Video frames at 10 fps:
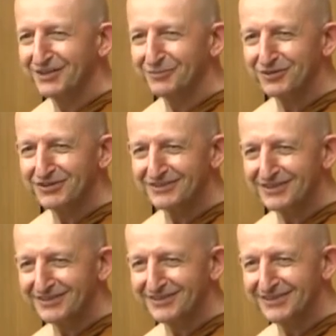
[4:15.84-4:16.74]
And the Buddha
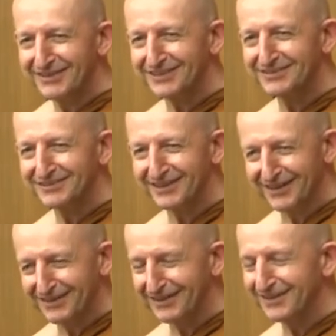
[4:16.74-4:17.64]
said, Yes,
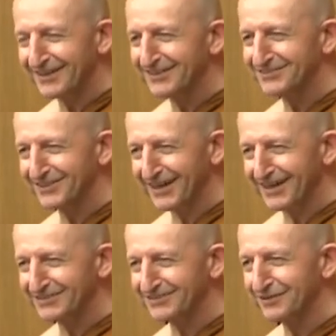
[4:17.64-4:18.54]
Ananda, that's the
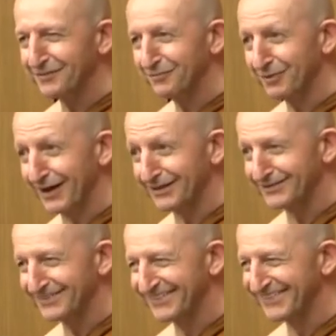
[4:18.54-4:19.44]
case,
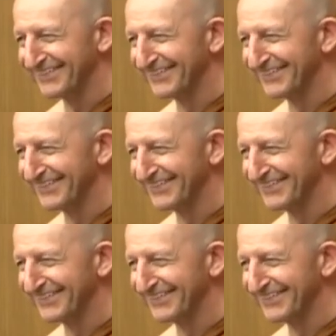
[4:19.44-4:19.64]
but.